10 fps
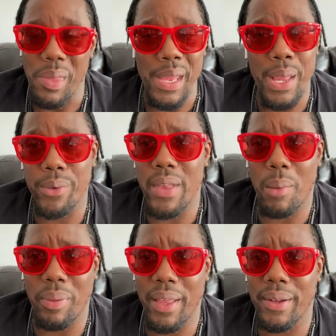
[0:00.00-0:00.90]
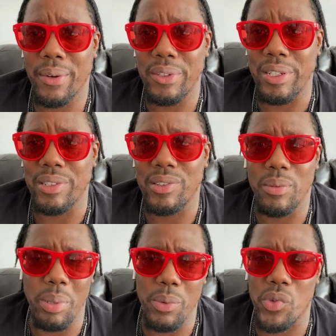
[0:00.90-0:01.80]
They was not playing on this.
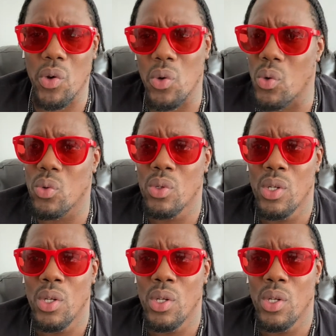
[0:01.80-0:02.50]
Beat was cool.